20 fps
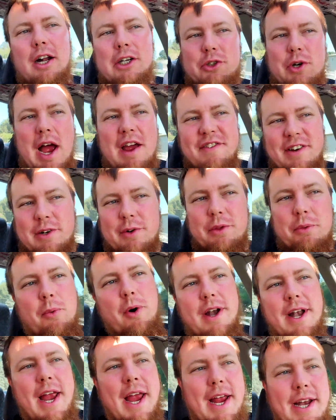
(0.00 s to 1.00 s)
Driving with
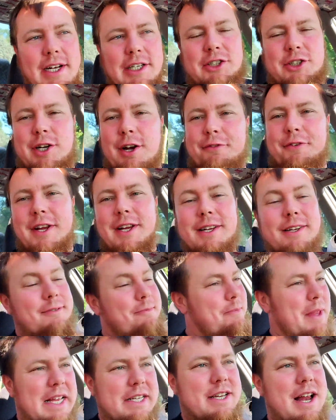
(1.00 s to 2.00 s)
one hand and shifting
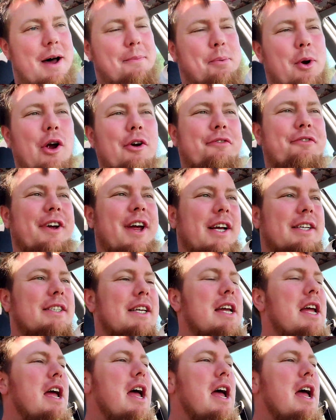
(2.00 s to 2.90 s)
is not perfect.